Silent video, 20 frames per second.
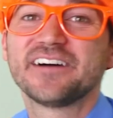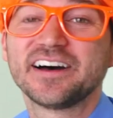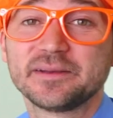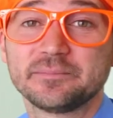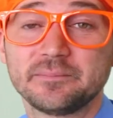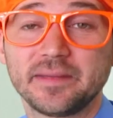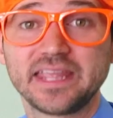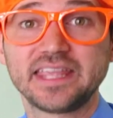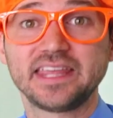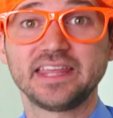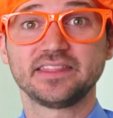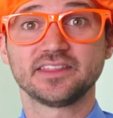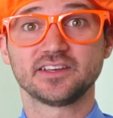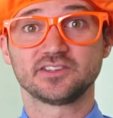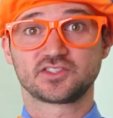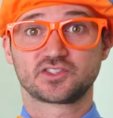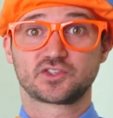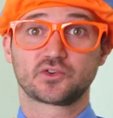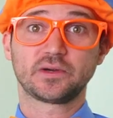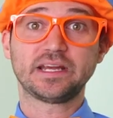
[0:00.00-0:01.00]
fun making
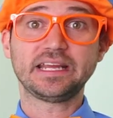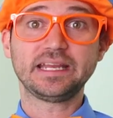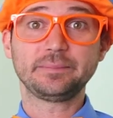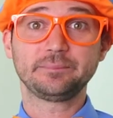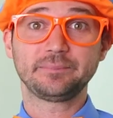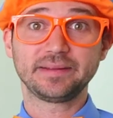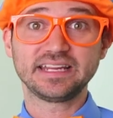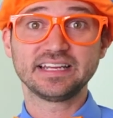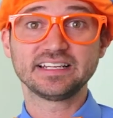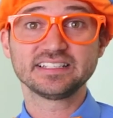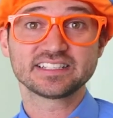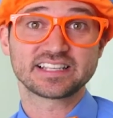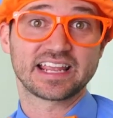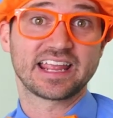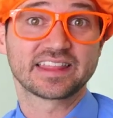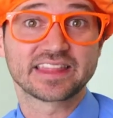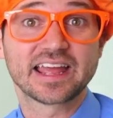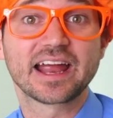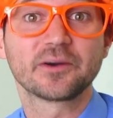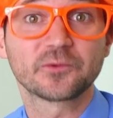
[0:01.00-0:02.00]
those green beans
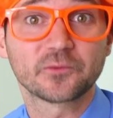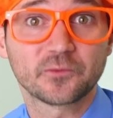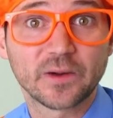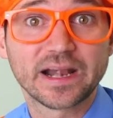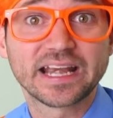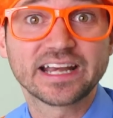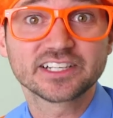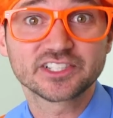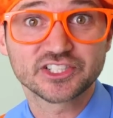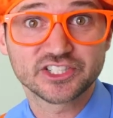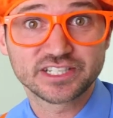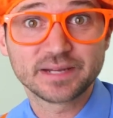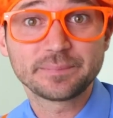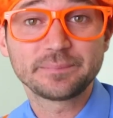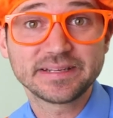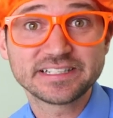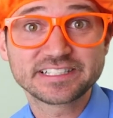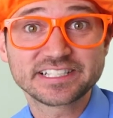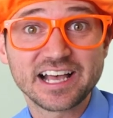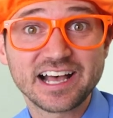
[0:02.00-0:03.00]
and that ranch
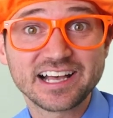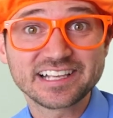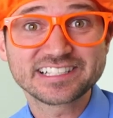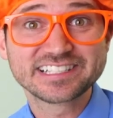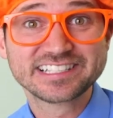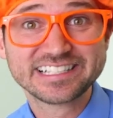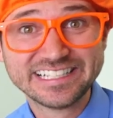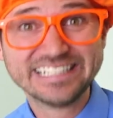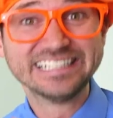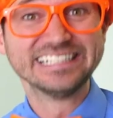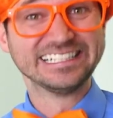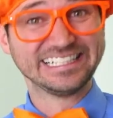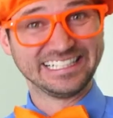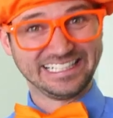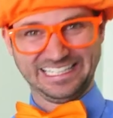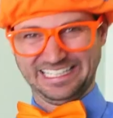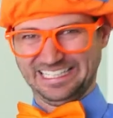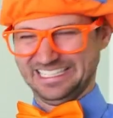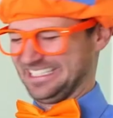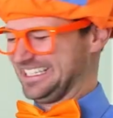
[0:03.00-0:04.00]
dipping sauce?
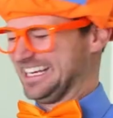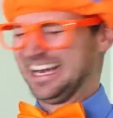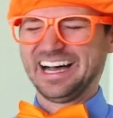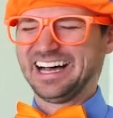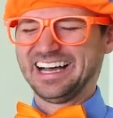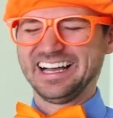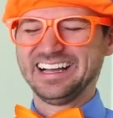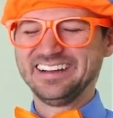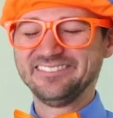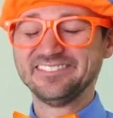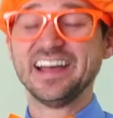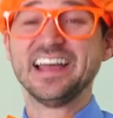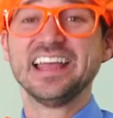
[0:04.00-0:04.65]
Yum!